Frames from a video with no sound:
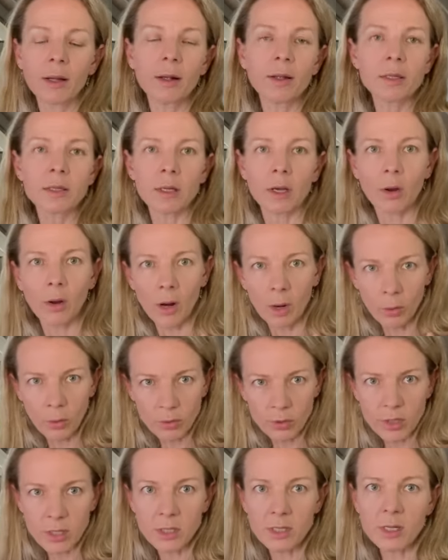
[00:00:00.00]
So I will
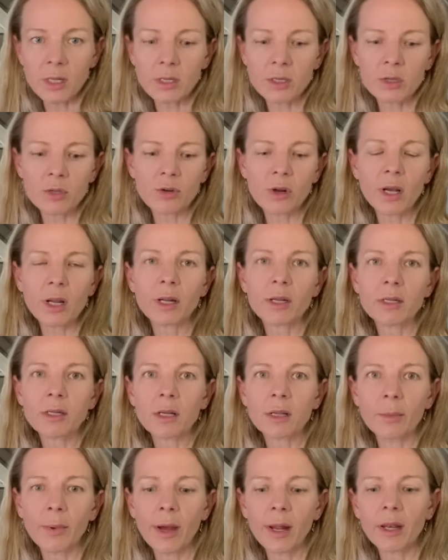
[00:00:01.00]
just knit straight
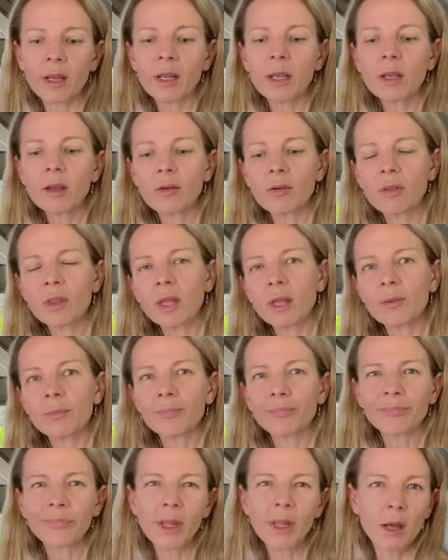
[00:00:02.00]
until about here and then
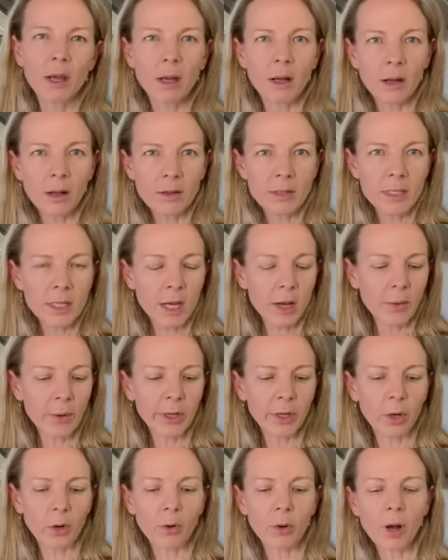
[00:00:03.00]
I'll see how I
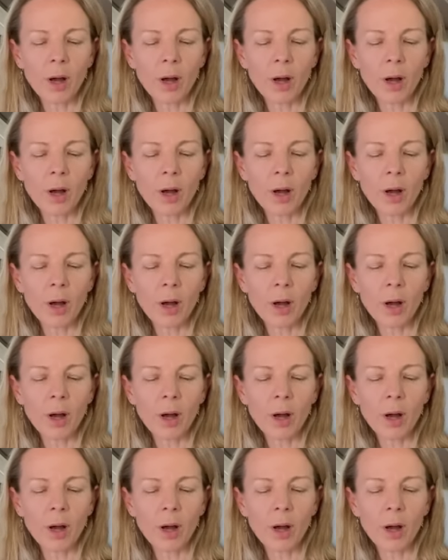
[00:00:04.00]
go.